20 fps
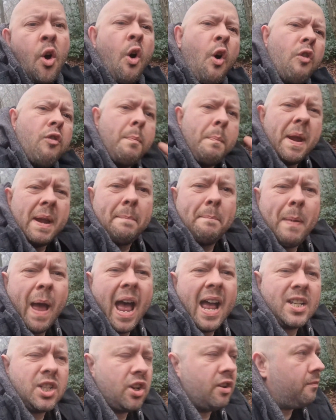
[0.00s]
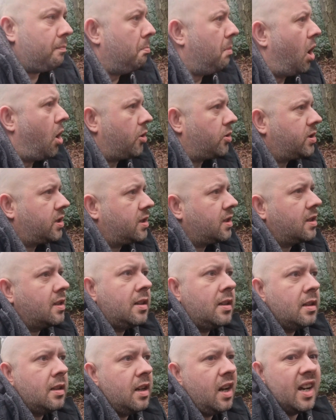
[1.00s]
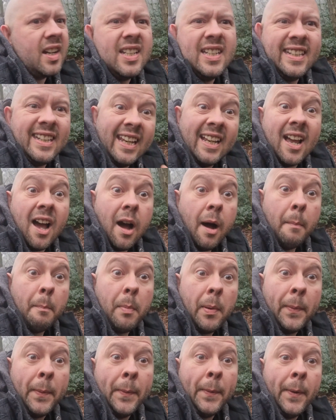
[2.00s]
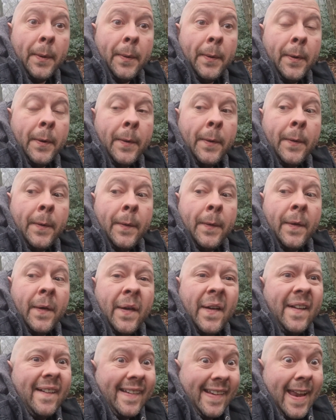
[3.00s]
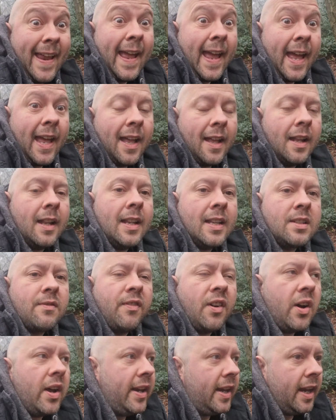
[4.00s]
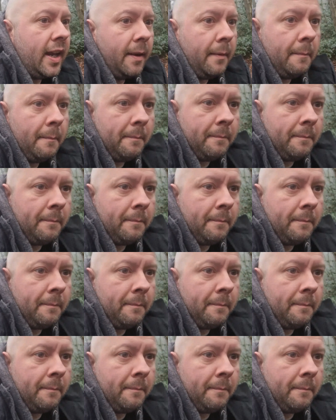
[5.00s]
or a big patch of moss that I can dig up. Yeah, let's find it.